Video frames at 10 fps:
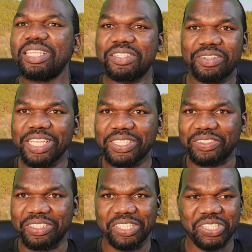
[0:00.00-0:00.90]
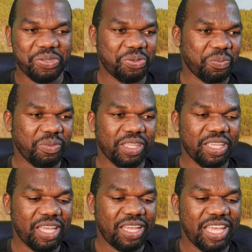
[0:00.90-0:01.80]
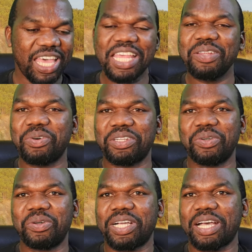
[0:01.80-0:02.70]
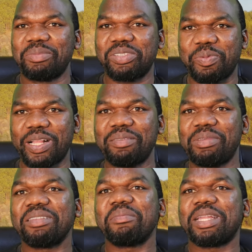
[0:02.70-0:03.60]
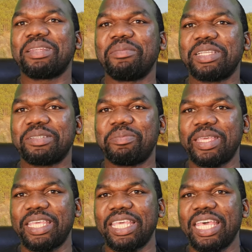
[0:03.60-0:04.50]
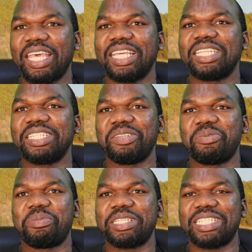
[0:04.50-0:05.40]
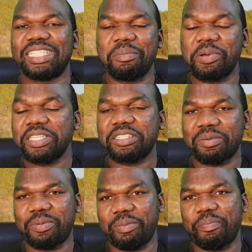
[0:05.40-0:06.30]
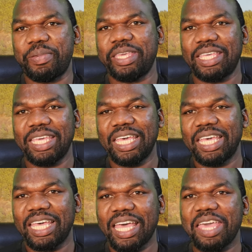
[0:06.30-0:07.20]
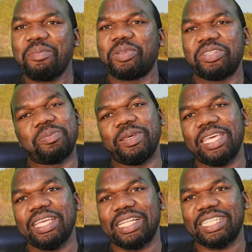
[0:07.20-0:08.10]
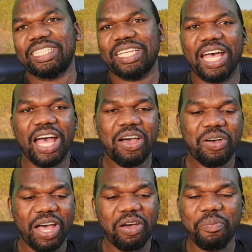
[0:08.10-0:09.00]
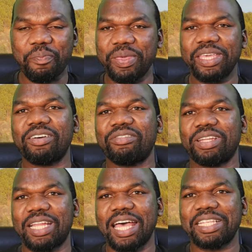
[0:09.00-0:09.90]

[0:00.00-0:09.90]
instruction. So anyone who comes to Parliament must demonstrably be able to speak English. How big of an